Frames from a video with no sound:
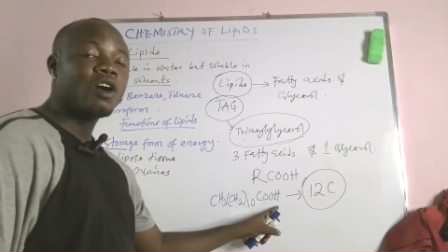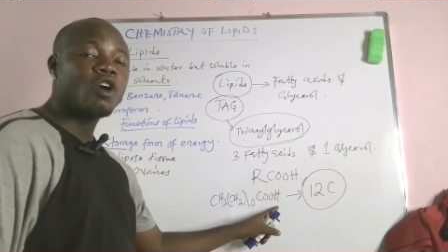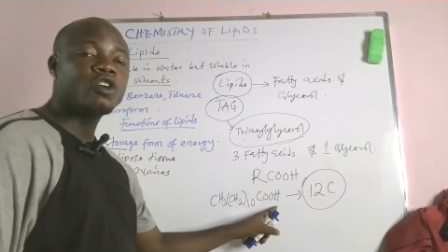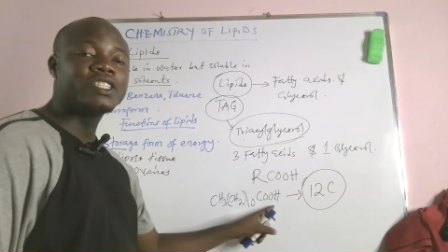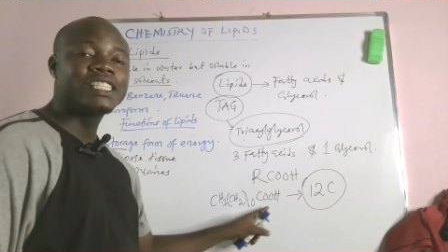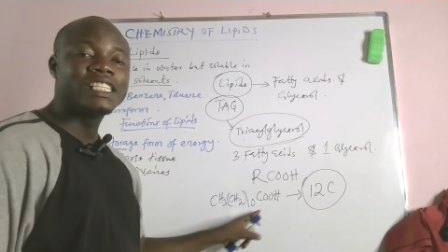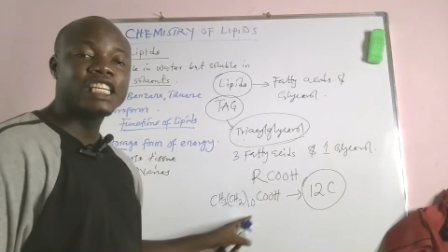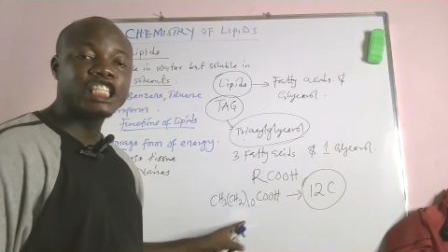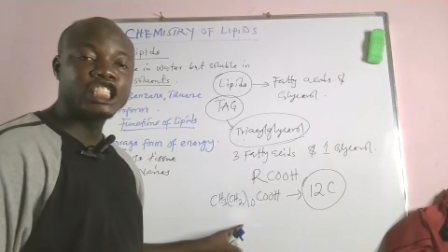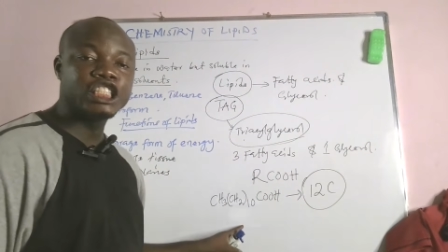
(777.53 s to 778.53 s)

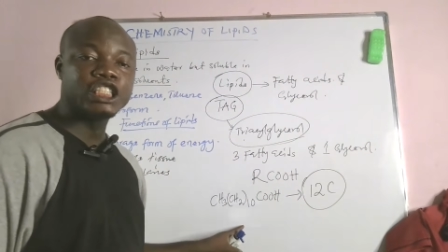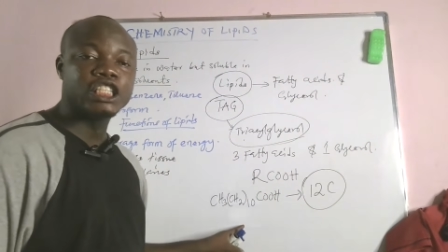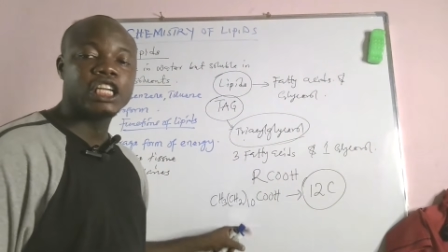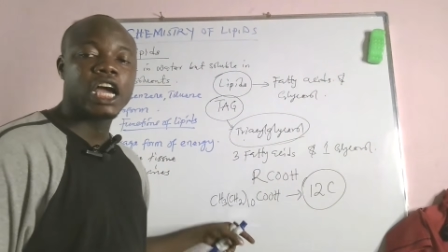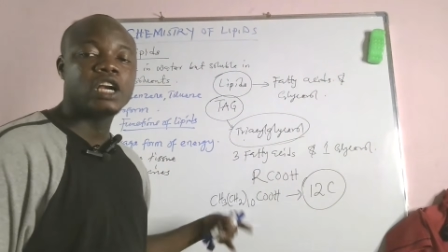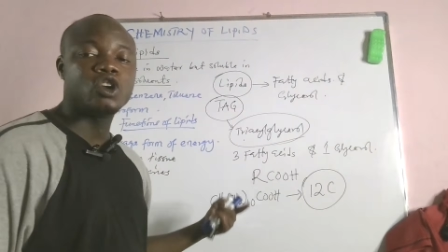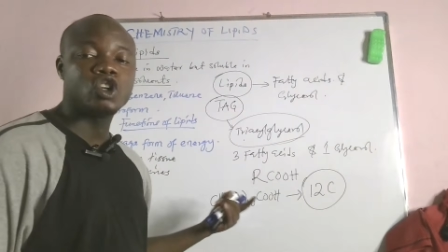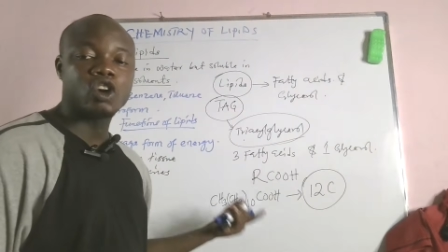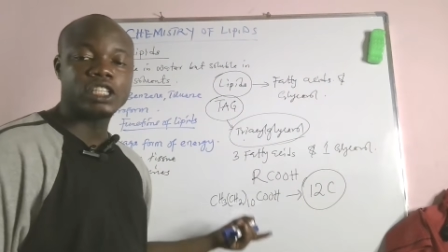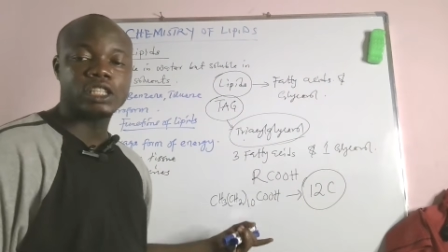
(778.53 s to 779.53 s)
oxidation and
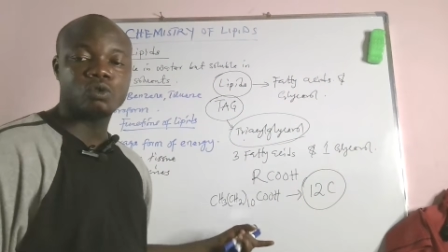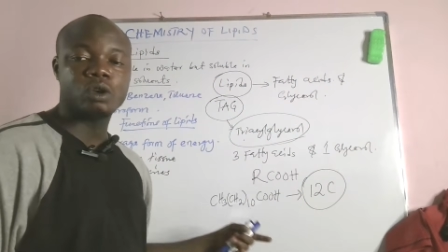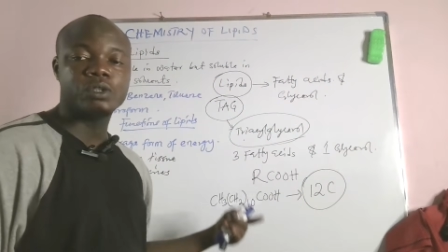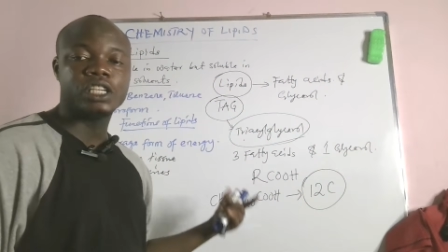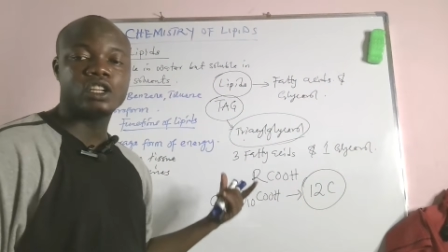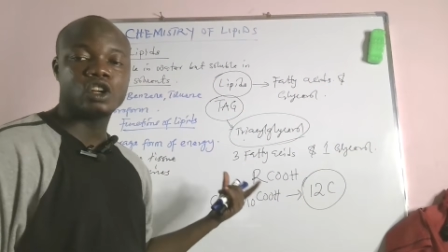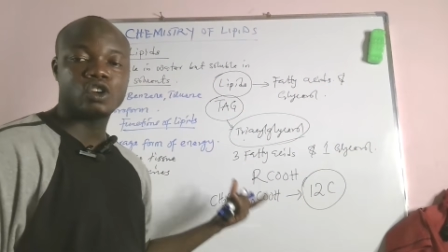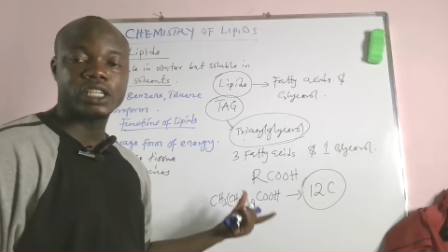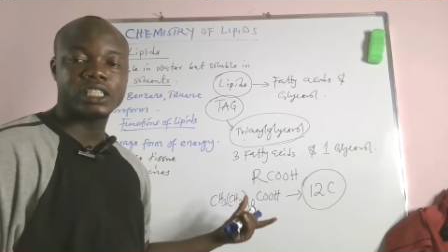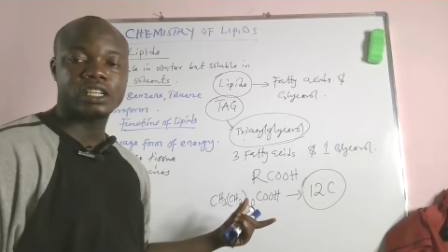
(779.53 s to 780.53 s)
reduction, when you say
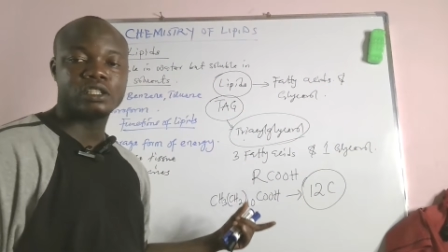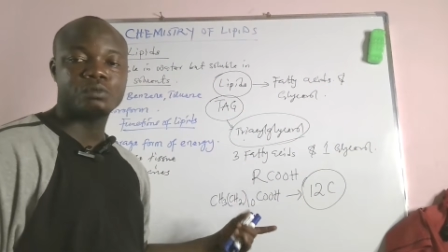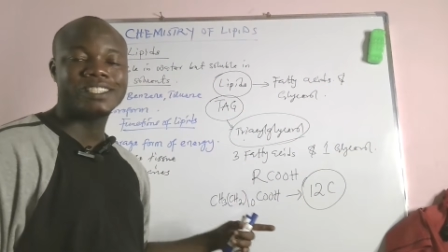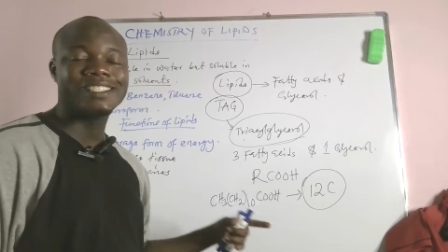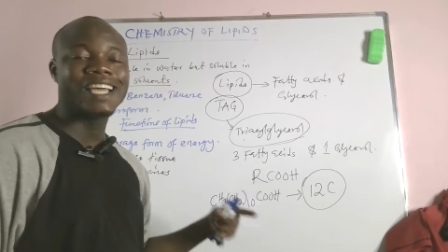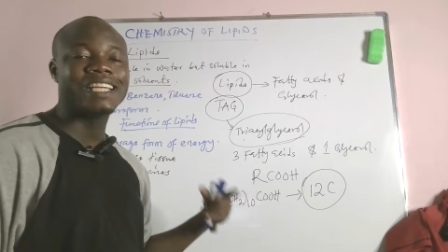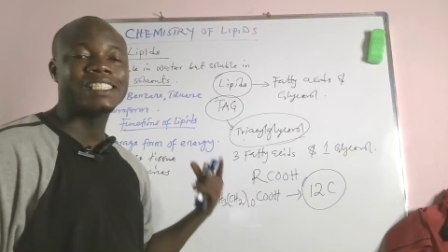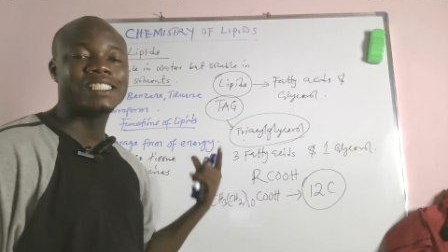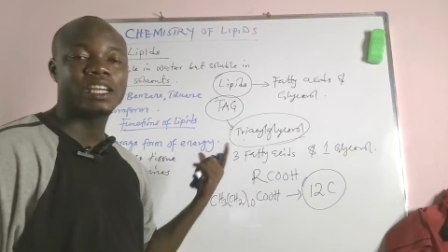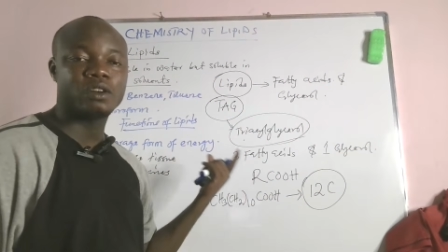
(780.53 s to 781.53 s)
reduction, it means
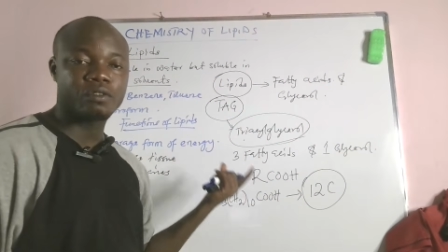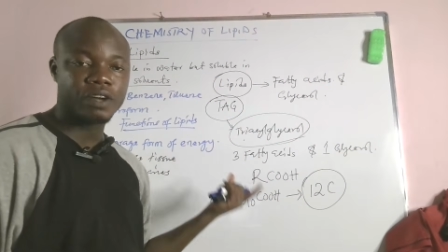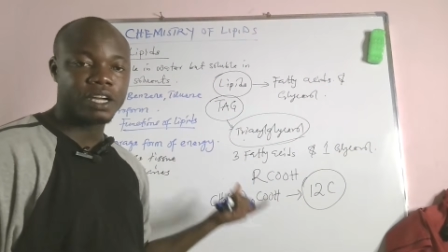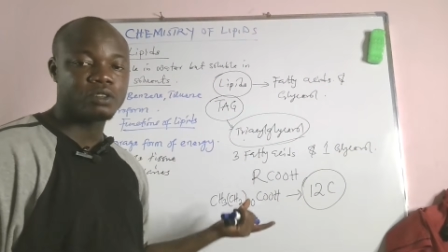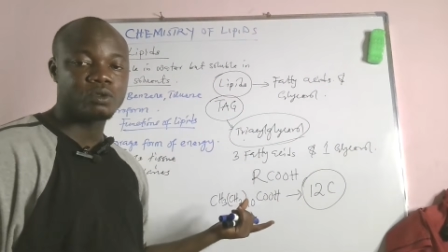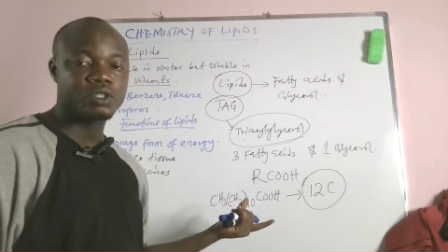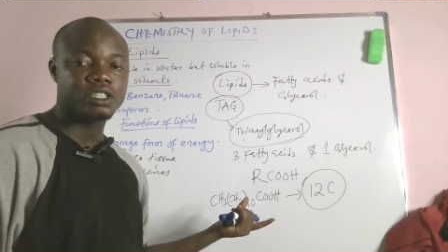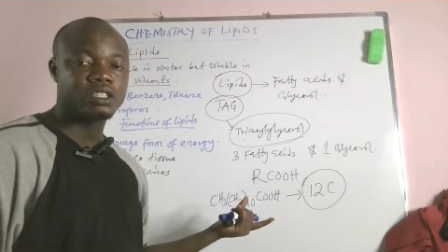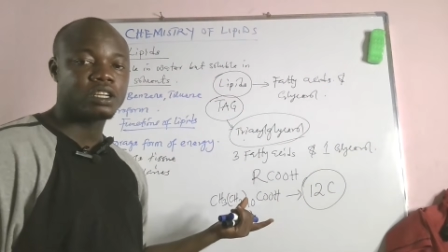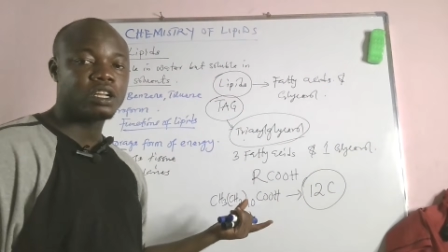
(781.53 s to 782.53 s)
addition of
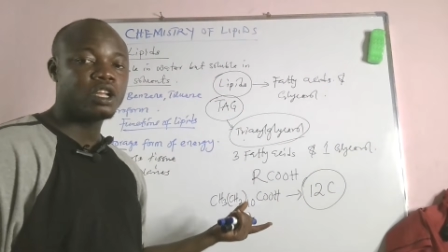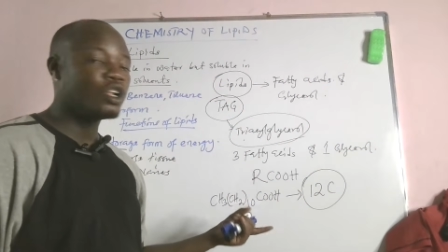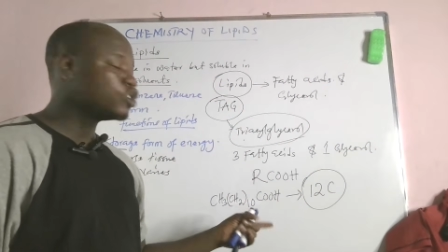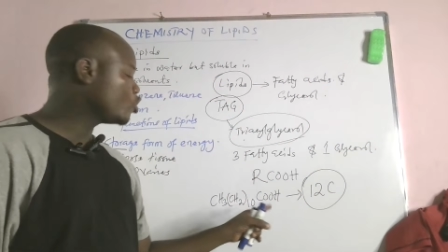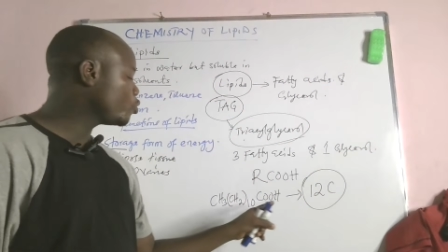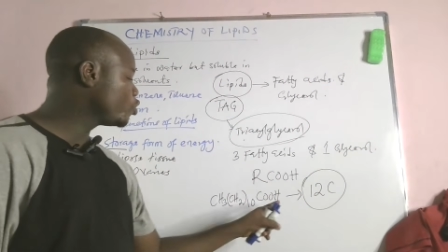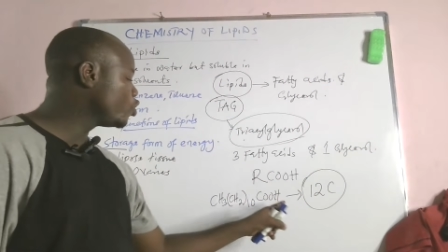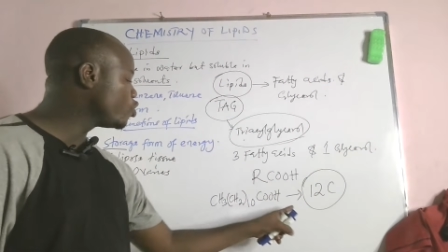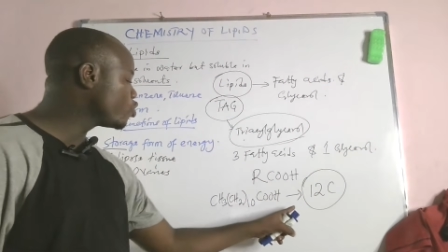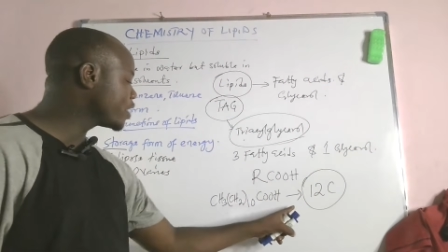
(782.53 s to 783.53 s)
hydrogen. So if you
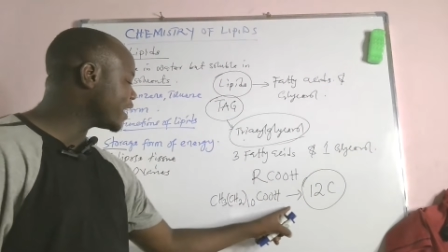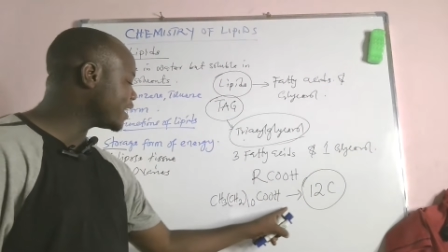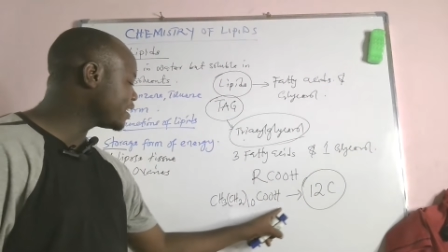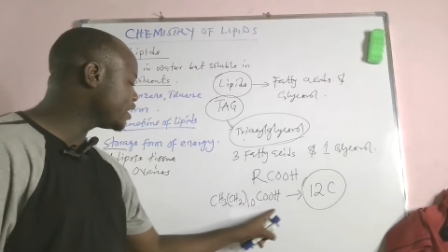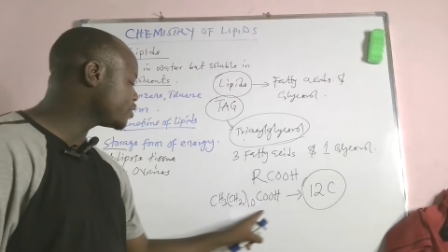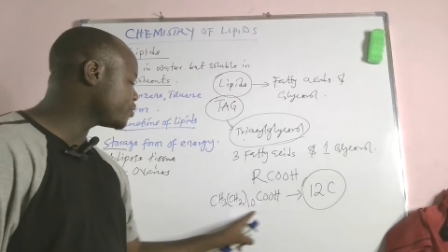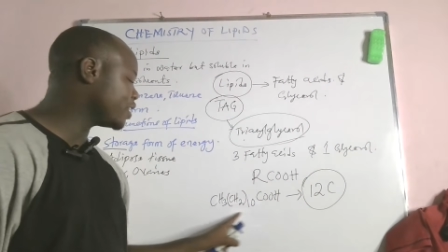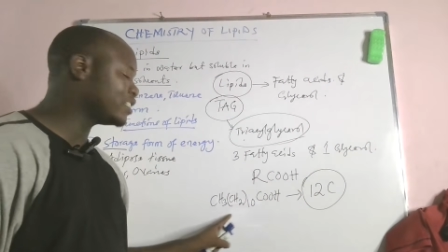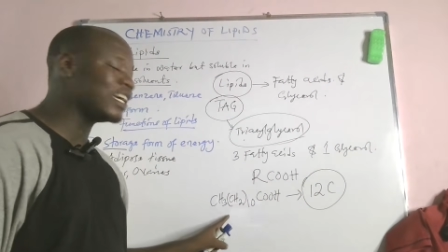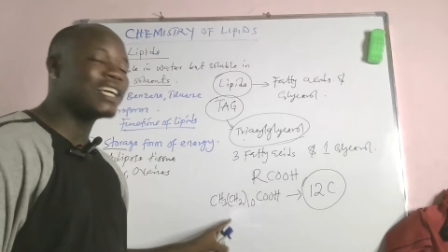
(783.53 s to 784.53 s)
look at this
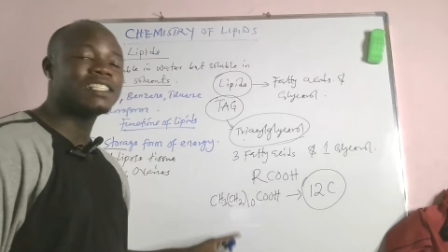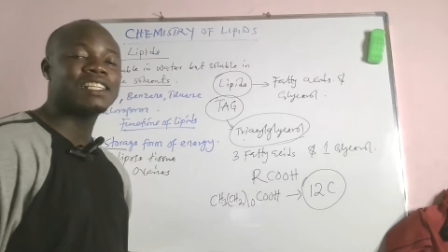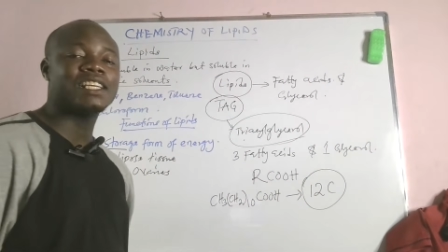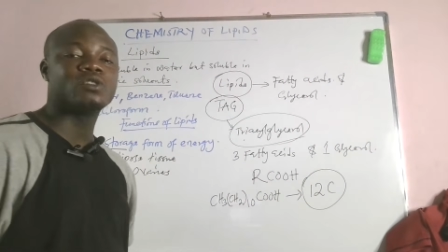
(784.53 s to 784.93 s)
fatty acid,